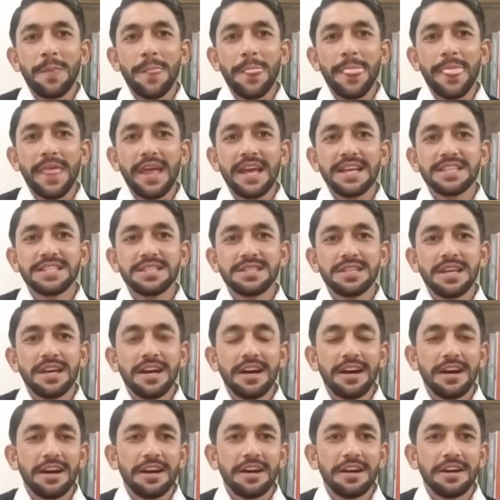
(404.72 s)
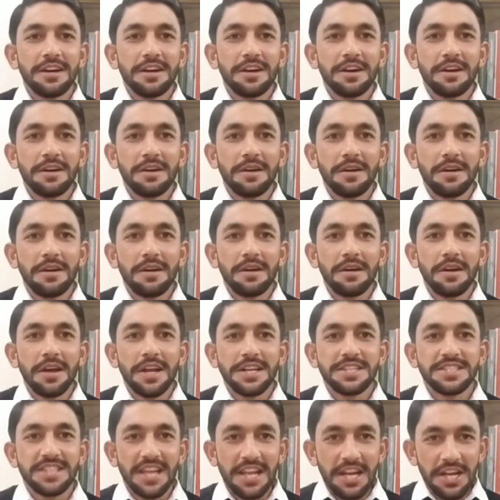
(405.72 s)
it's
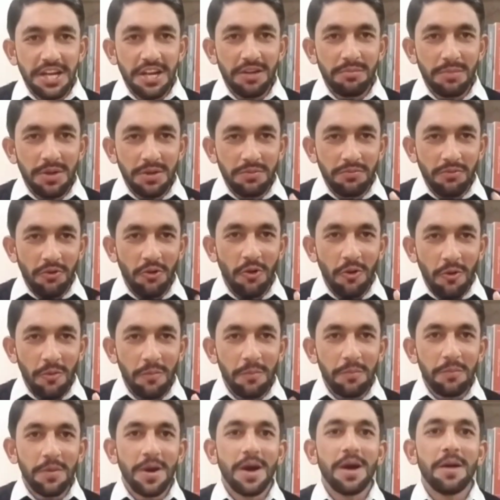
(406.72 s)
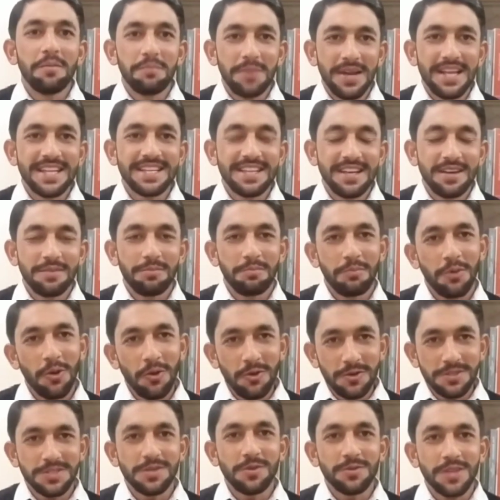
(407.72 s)
a little bit
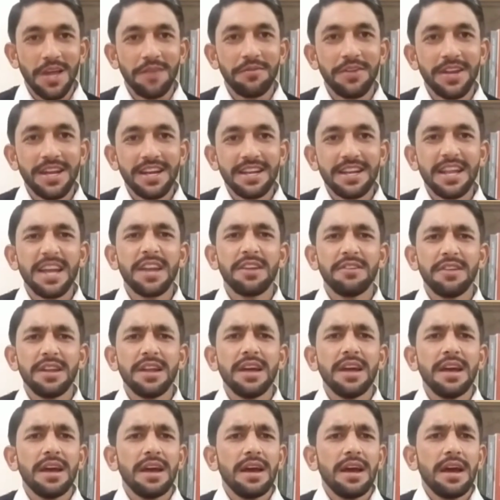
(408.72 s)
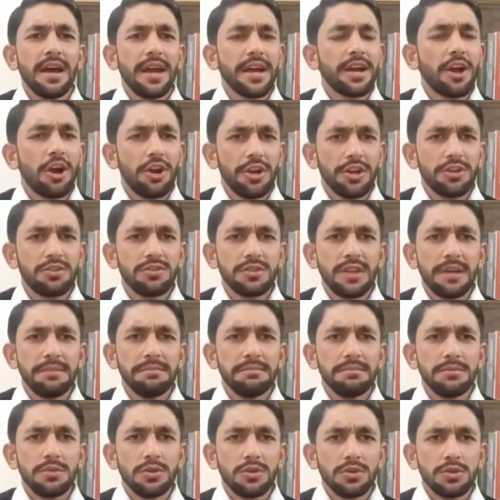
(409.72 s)
pro South African, and according to
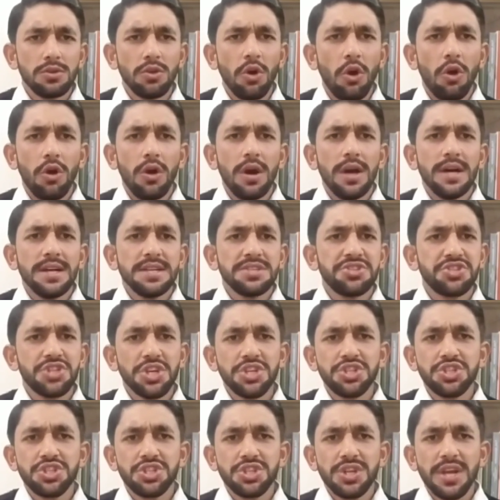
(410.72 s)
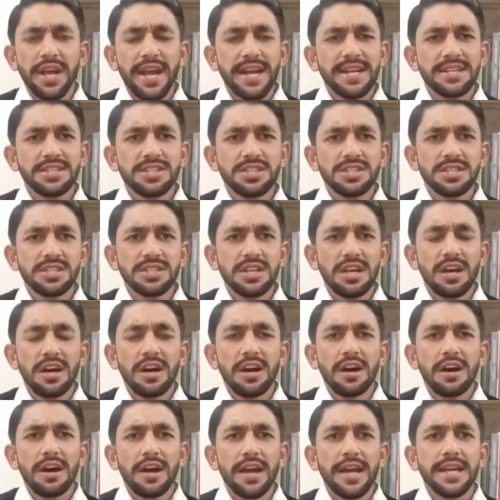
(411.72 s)
them, no, such acts
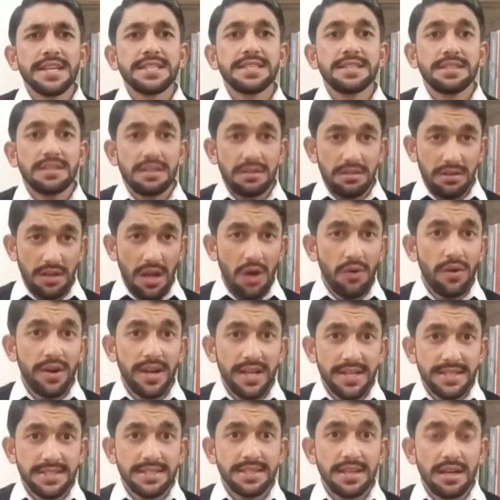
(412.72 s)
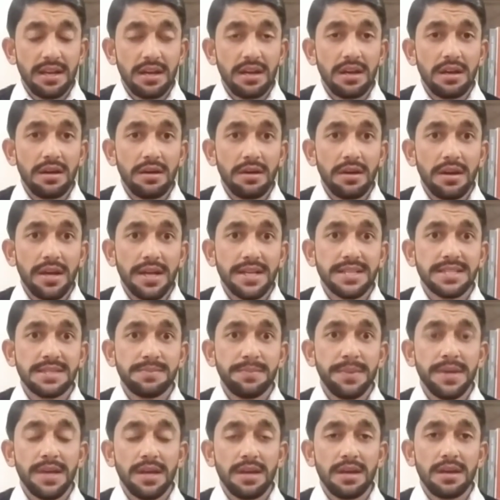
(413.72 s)
as nowadays
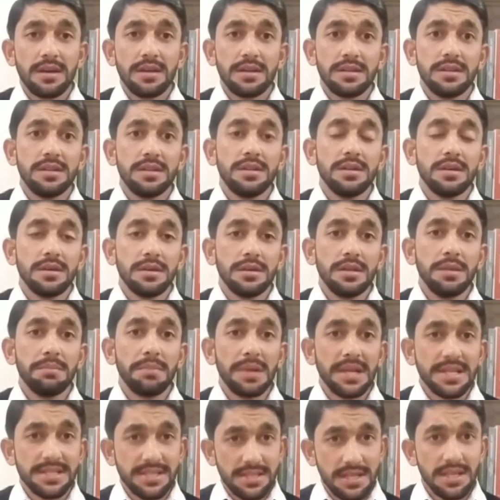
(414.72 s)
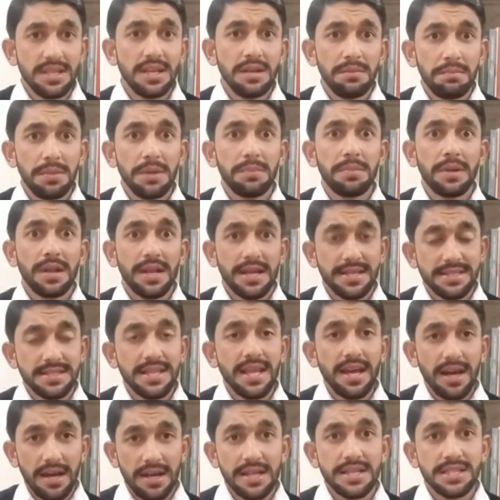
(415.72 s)
the Palestinian people as they
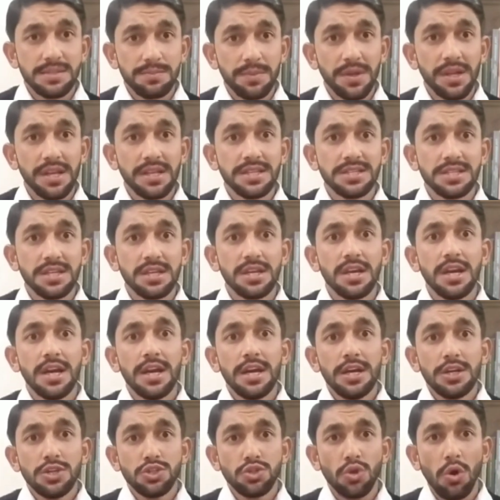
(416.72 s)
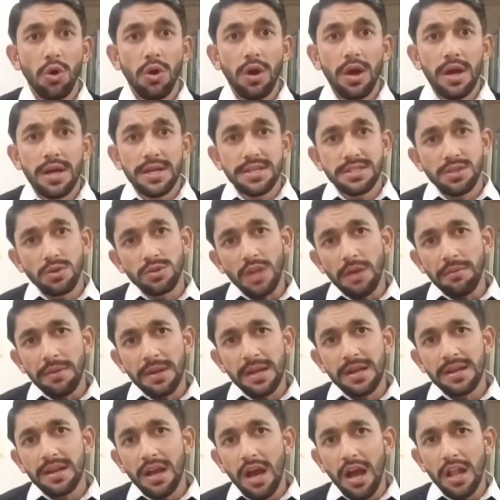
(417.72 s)
are experiencing. So South
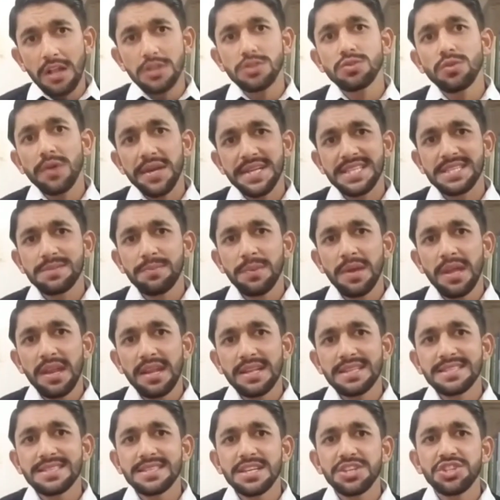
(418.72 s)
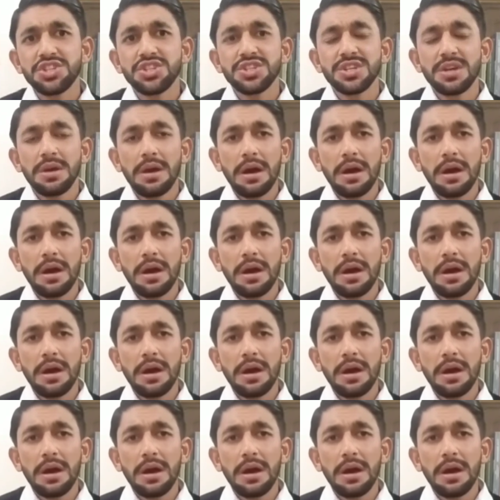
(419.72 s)
African also experienced such